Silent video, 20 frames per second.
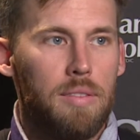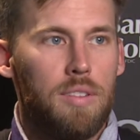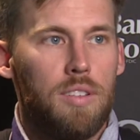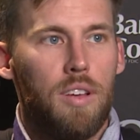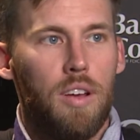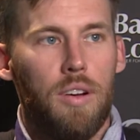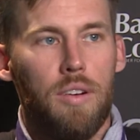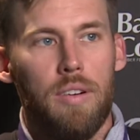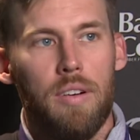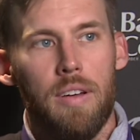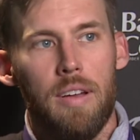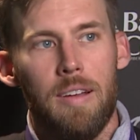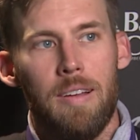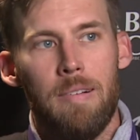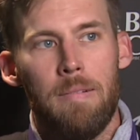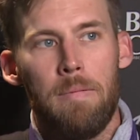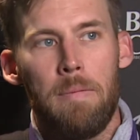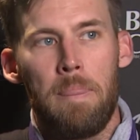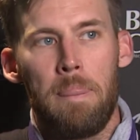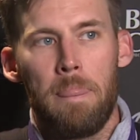So
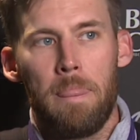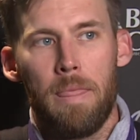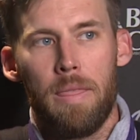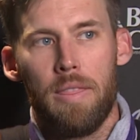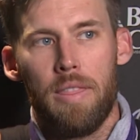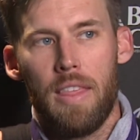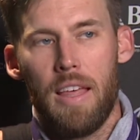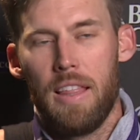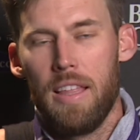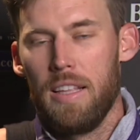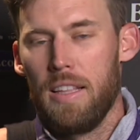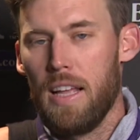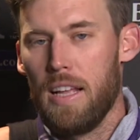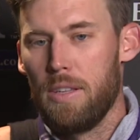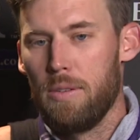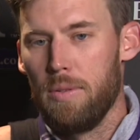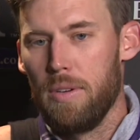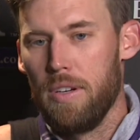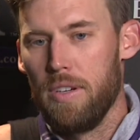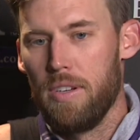I think
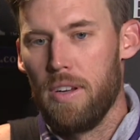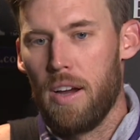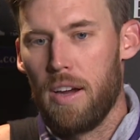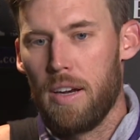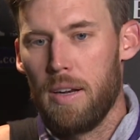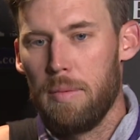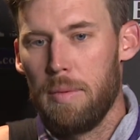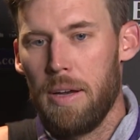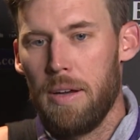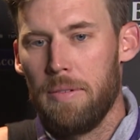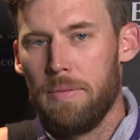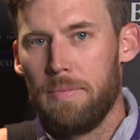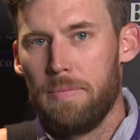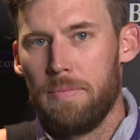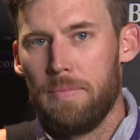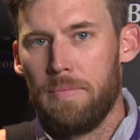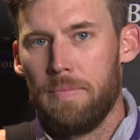that's what you're talking about.